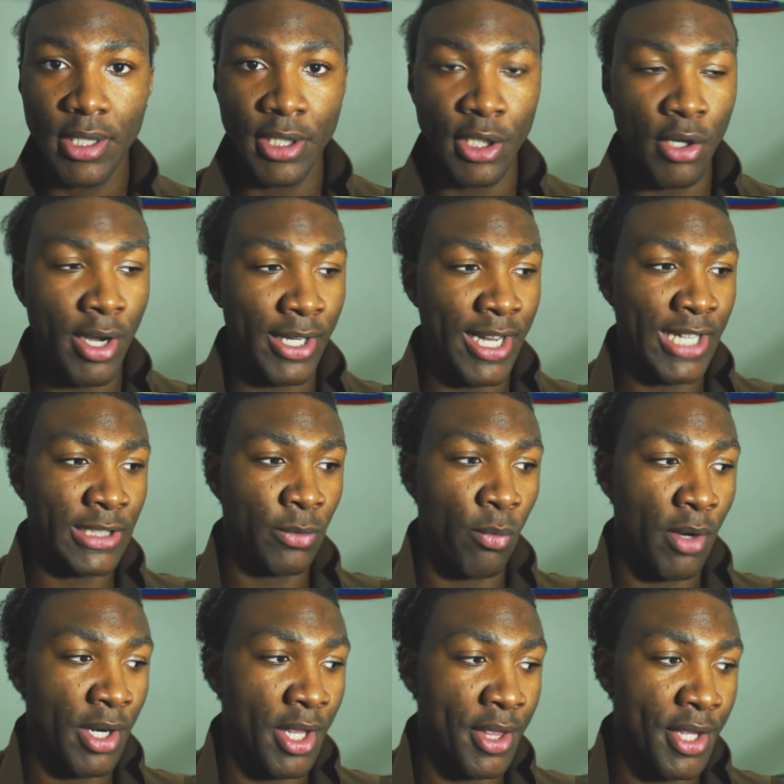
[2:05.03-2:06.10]
You know, I guess
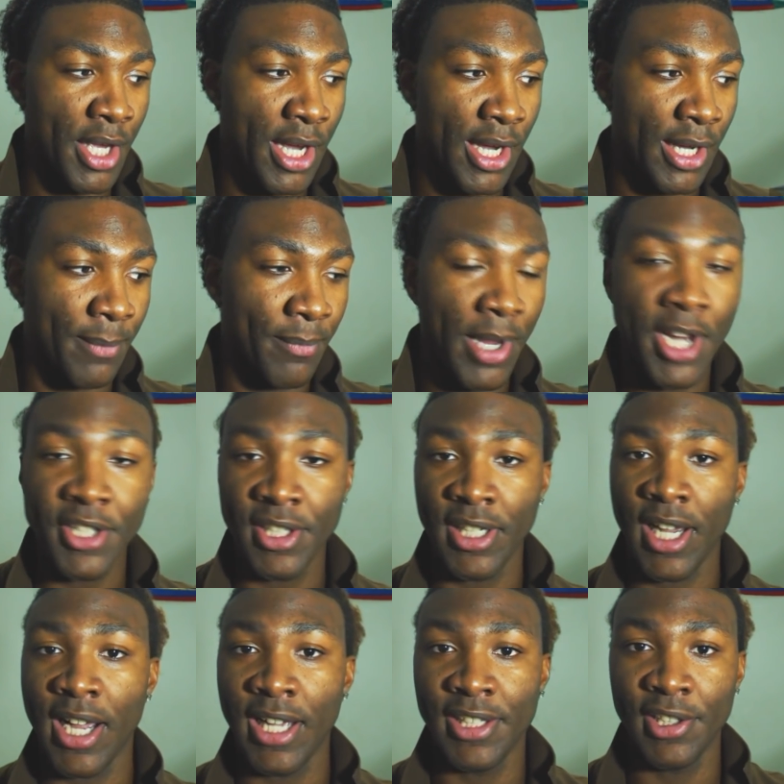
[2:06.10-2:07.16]
one of the
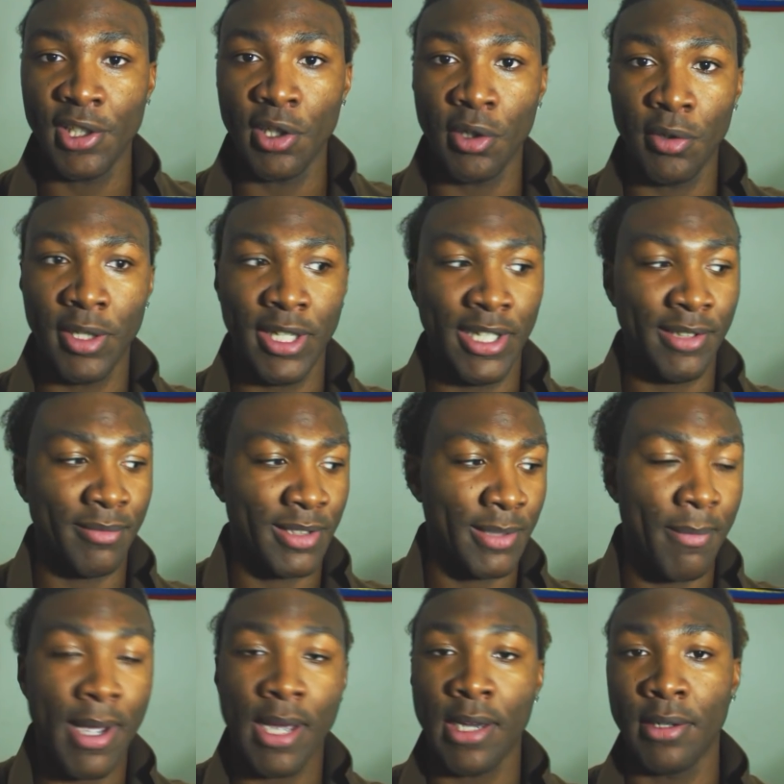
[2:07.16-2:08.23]
Haitian guys, you know, he
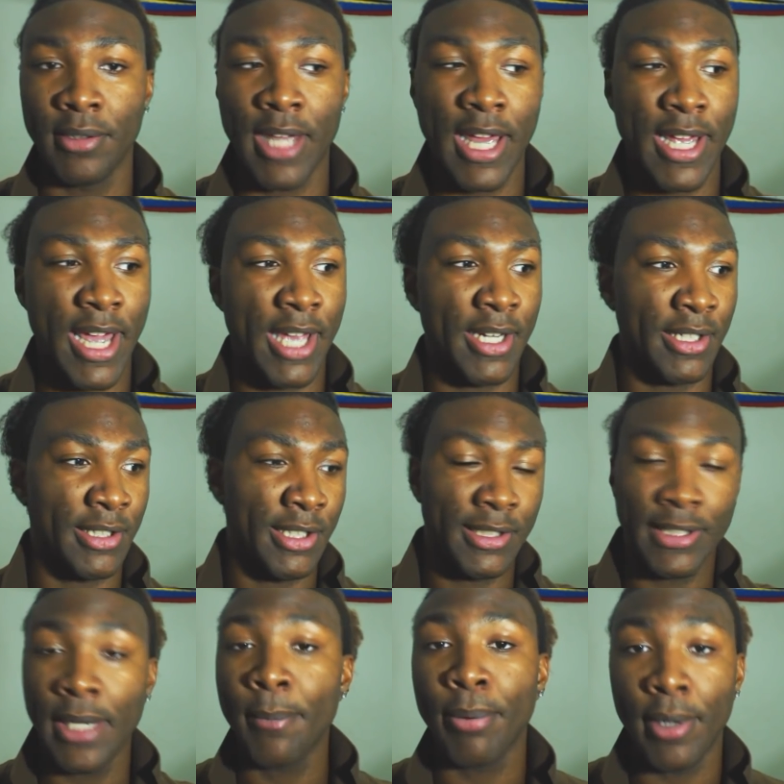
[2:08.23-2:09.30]
smiled at us. He
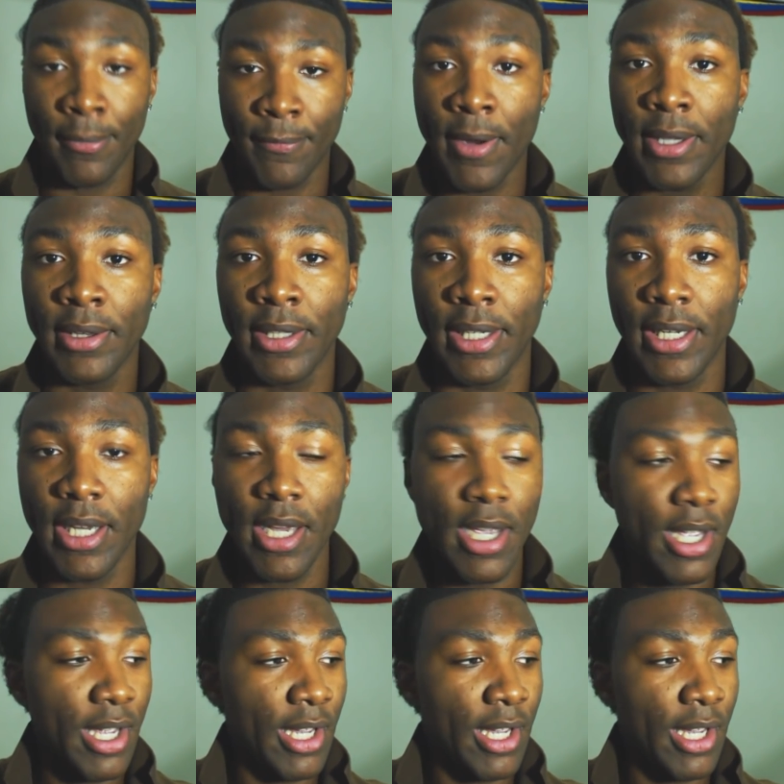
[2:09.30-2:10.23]
seemed pretty friendly.